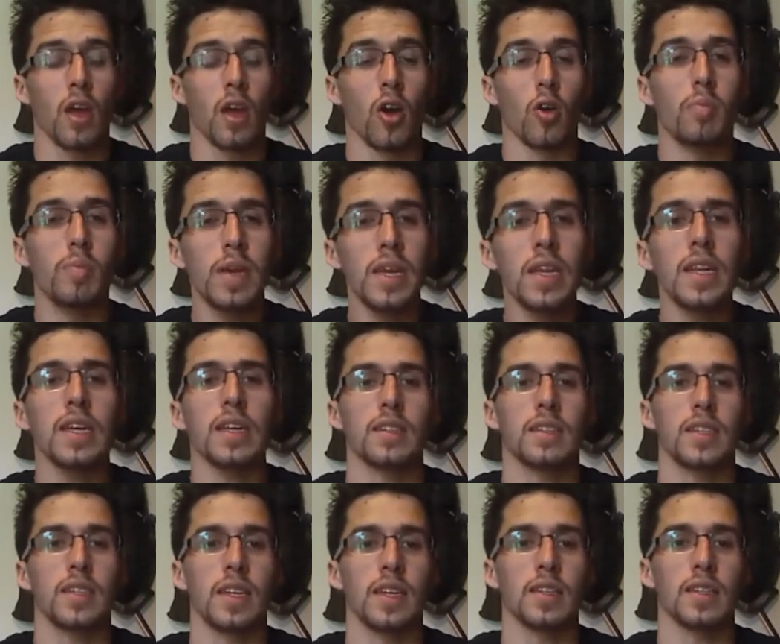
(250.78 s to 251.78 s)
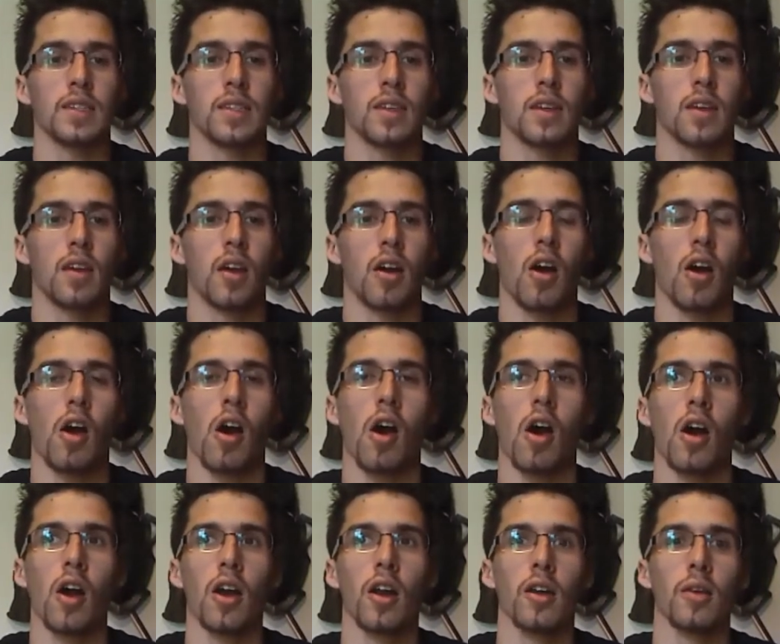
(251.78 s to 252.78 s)
Obediences
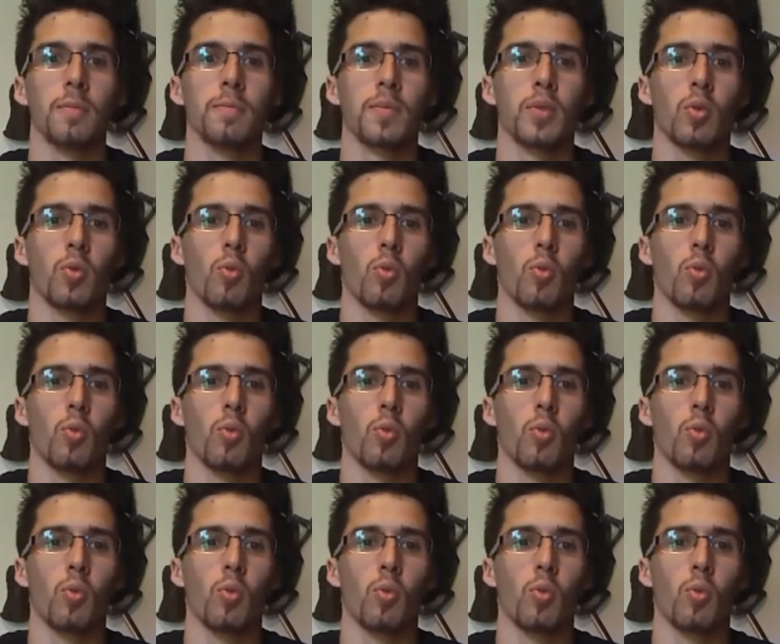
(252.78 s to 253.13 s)
are